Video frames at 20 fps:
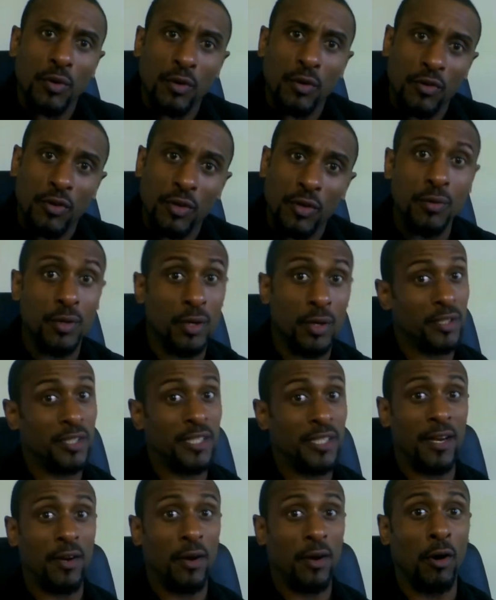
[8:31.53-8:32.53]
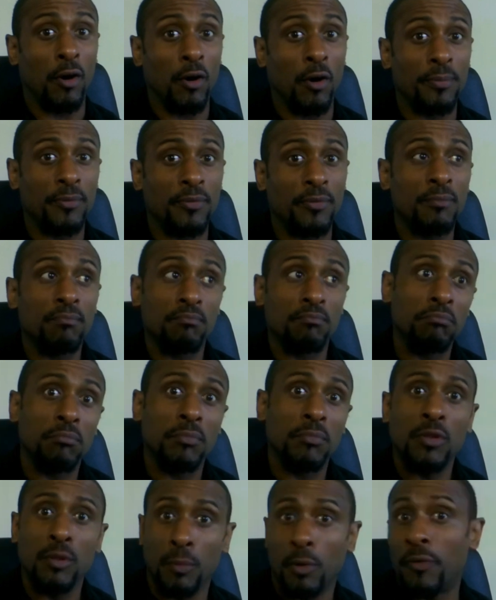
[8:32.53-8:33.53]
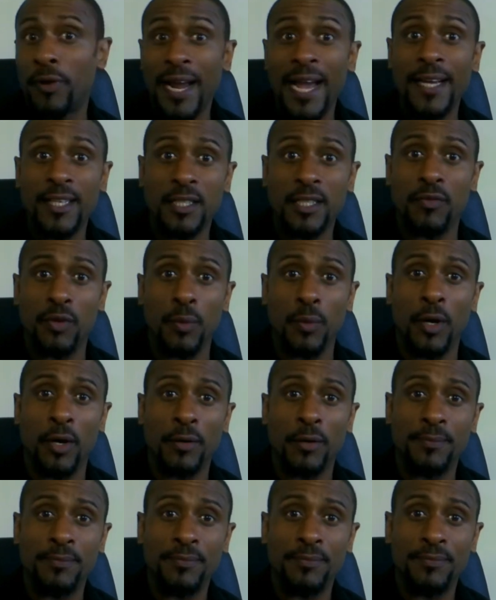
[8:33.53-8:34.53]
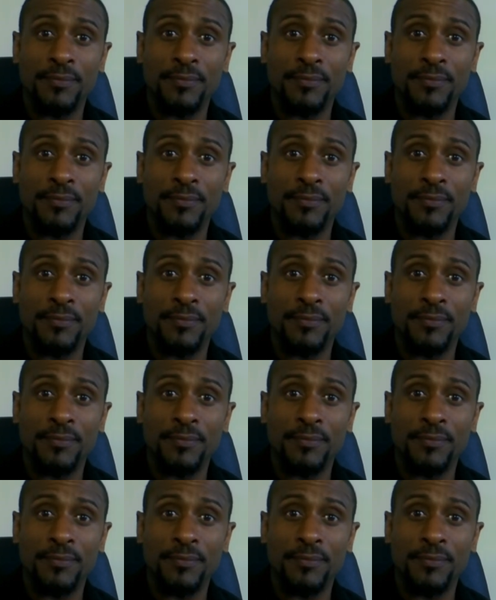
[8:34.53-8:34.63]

can do those 10 hops, the more reactive you are.